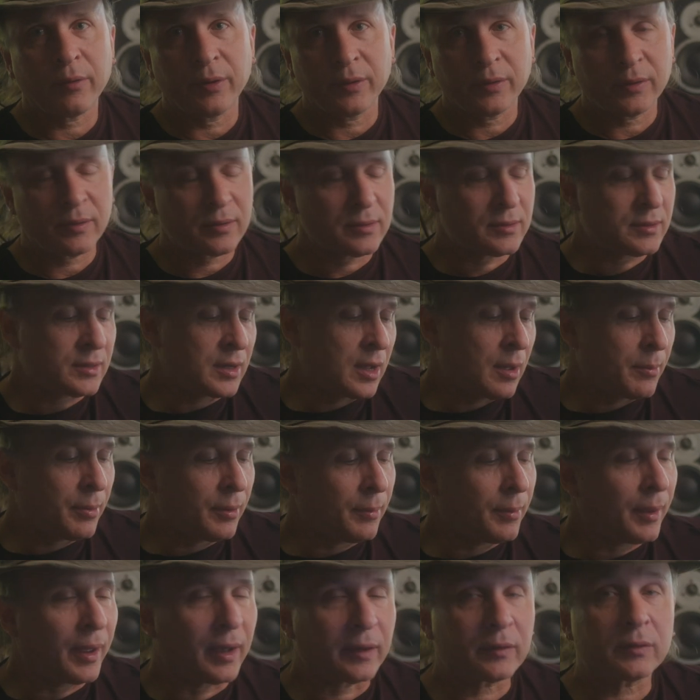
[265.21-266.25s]
which is a couple
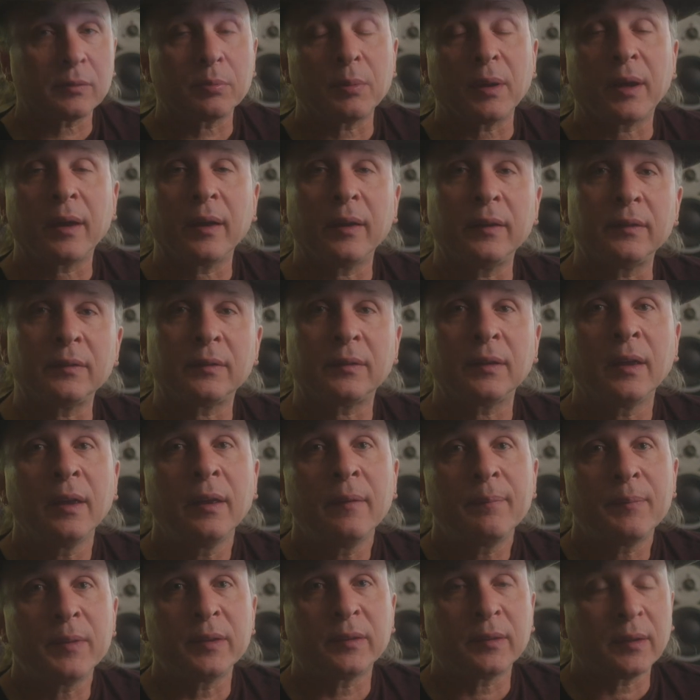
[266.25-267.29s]
bucks because
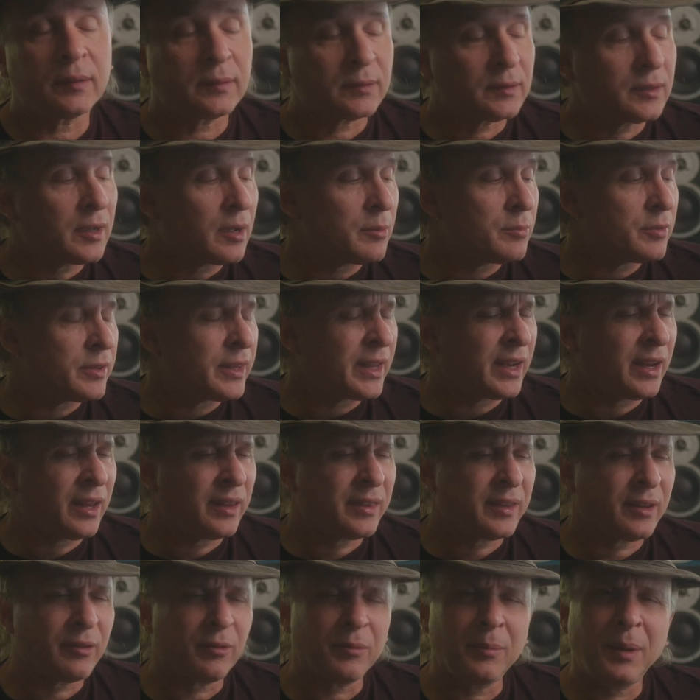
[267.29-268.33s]
this doesn't come with
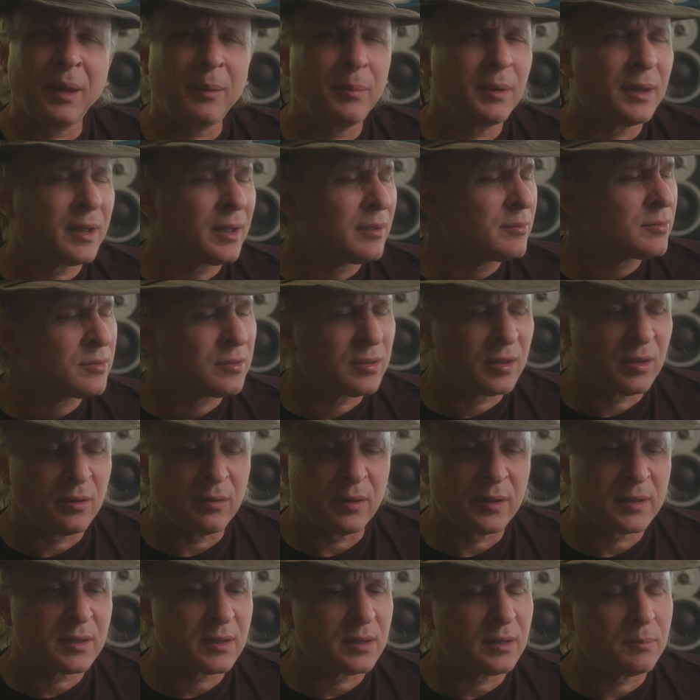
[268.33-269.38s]
anything, or maybe it comes with
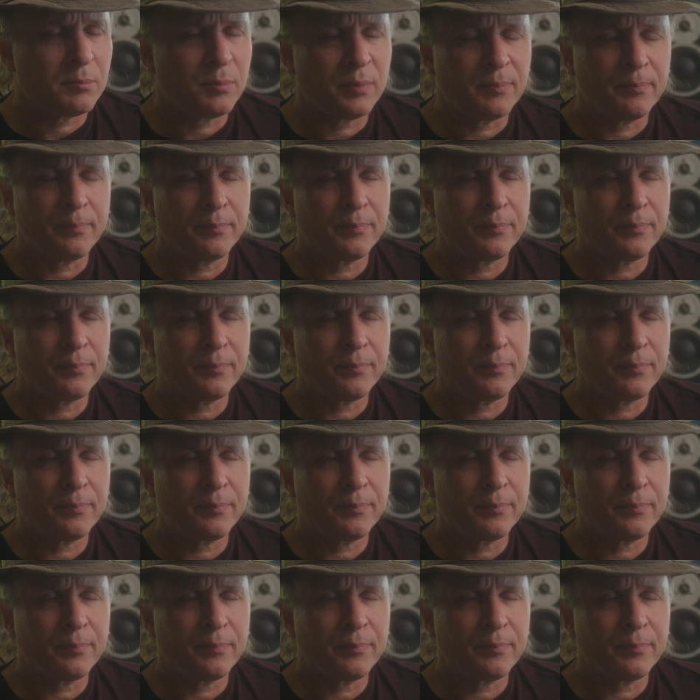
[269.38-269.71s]
a